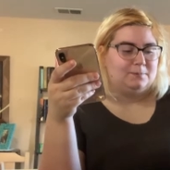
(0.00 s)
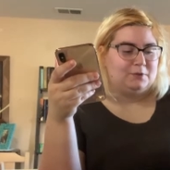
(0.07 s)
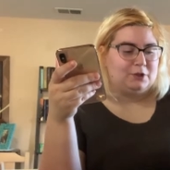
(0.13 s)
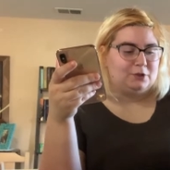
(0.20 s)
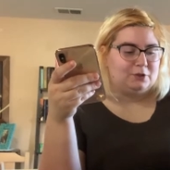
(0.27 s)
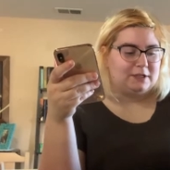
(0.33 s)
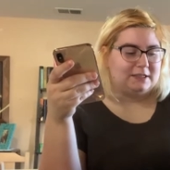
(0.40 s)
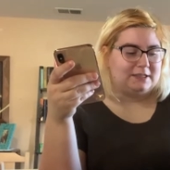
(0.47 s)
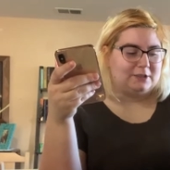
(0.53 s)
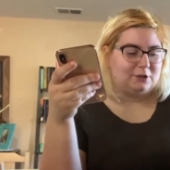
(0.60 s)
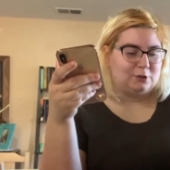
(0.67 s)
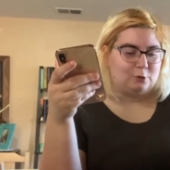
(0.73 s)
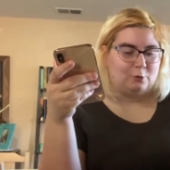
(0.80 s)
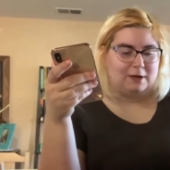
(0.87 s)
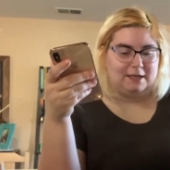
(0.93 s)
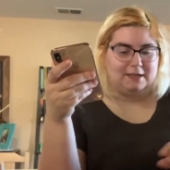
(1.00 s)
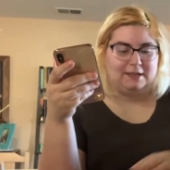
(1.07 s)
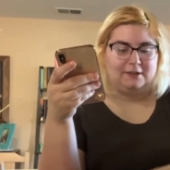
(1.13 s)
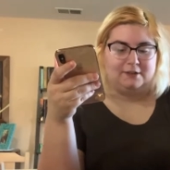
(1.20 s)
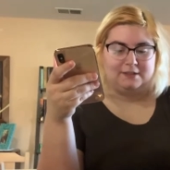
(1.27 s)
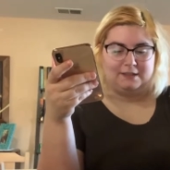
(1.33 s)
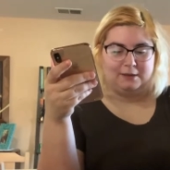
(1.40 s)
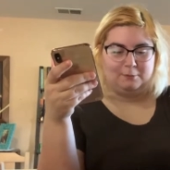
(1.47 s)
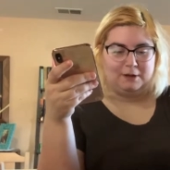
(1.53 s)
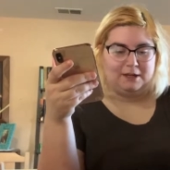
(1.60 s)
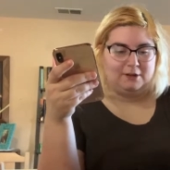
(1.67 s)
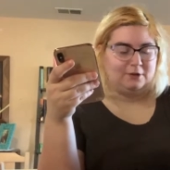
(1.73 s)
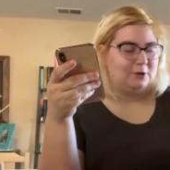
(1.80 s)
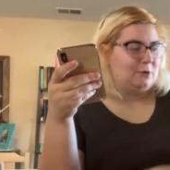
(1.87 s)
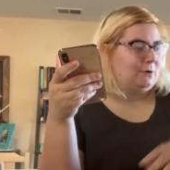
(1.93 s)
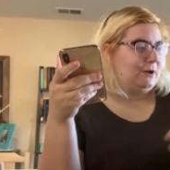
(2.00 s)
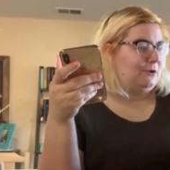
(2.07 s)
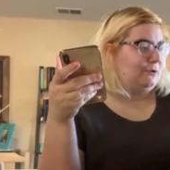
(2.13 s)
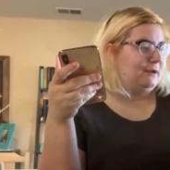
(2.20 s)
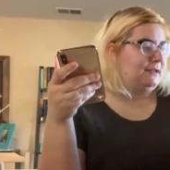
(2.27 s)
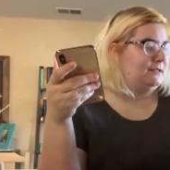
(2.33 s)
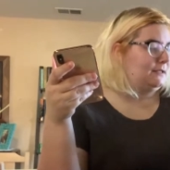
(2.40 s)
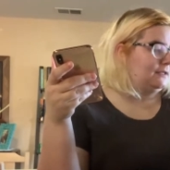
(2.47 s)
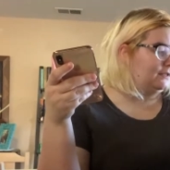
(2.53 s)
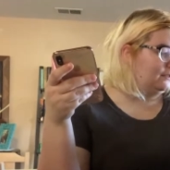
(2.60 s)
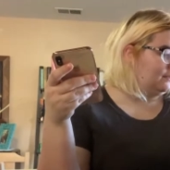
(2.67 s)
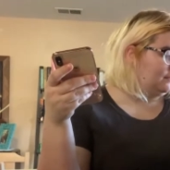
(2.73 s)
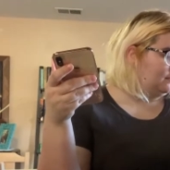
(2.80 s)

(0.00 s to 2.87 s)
Do you, is there a toy in here? Is that why you're going crazy?